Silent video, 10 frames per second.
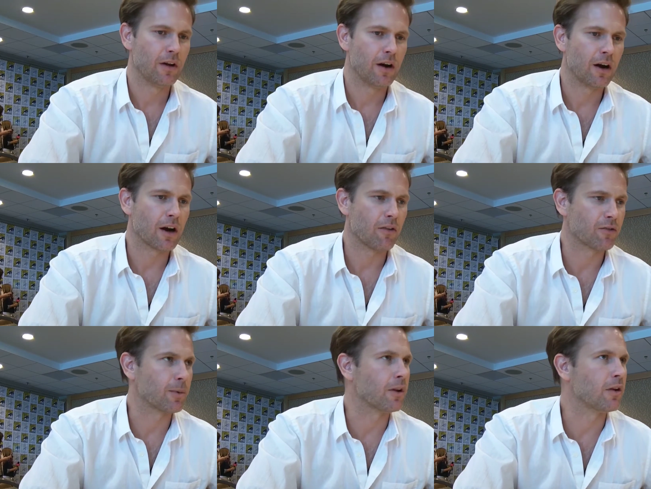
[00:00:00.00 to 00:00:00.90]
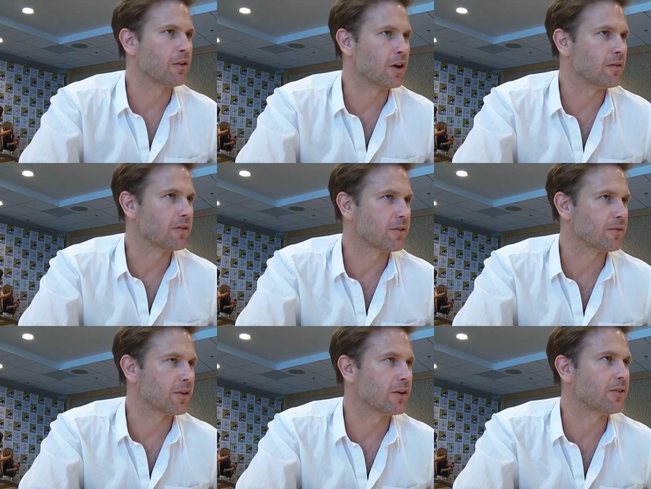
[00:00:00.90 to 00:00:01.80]
uncomfortable, a little nervous at
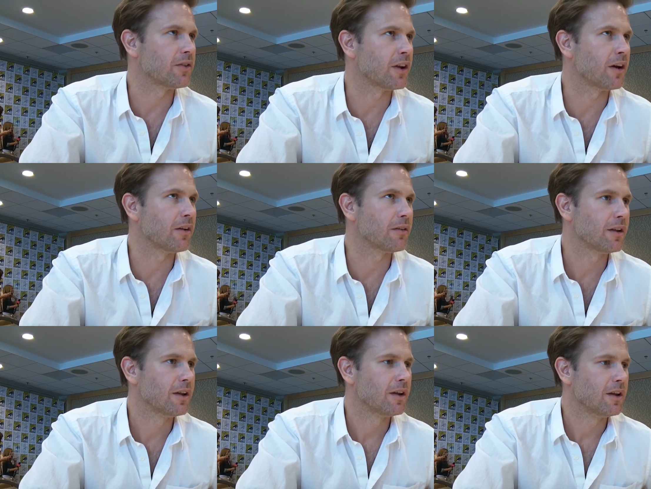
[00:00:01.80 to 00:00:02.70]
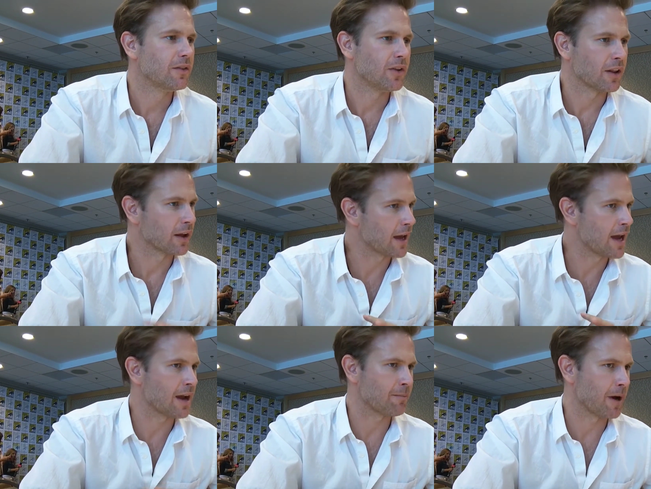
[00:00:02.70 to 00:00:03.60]
first, you know, saying like,
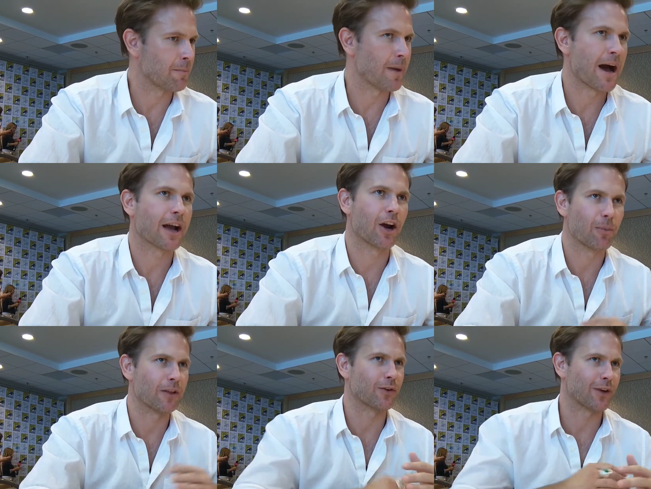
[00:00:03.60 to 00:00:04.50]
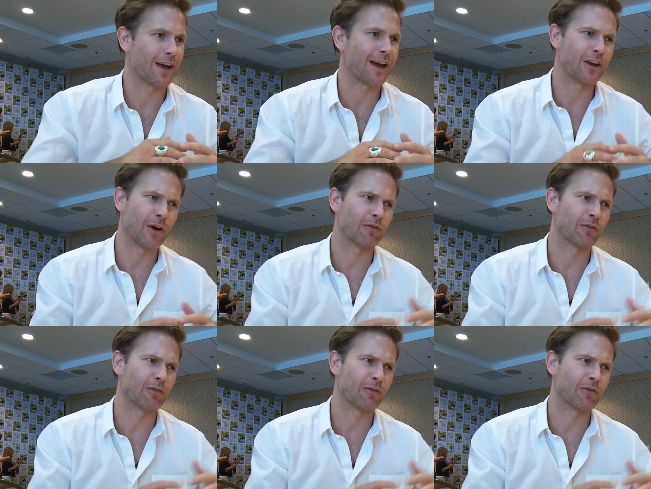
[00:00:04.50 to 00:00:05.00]
hey, I'm back, I hope that's okay. I know